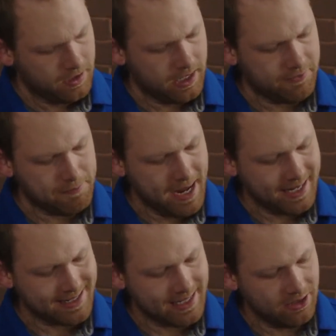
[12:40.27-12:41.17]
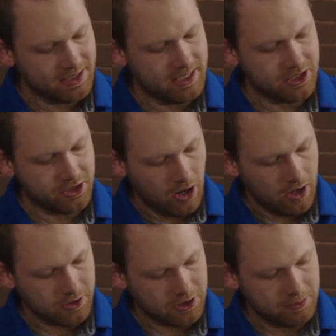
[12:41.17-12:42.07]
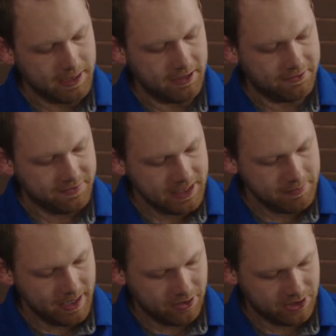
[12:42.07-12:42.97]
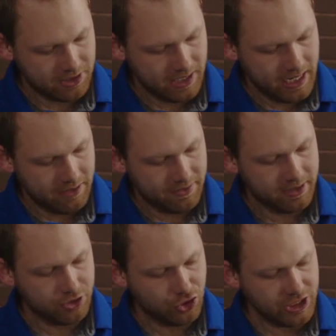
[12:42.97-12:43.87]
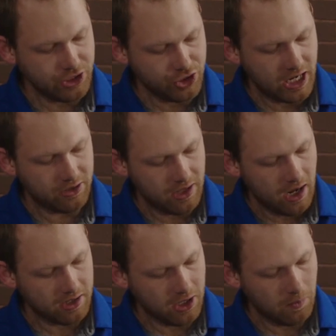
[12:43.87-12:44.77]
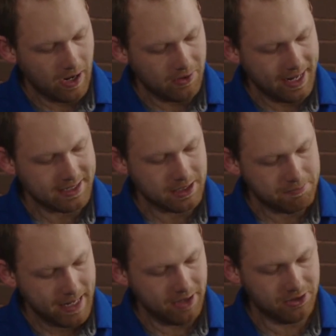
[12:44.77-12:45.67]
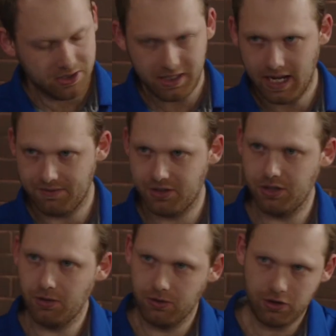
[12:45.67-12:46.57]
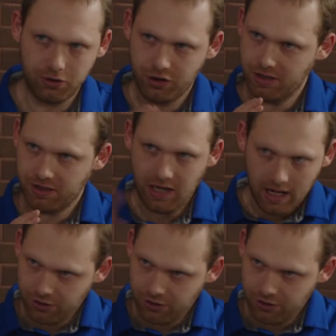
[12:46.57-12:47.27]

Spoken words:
If a man sells his daughter to be a female slave, she shall not go out as the male slaves do. So she's not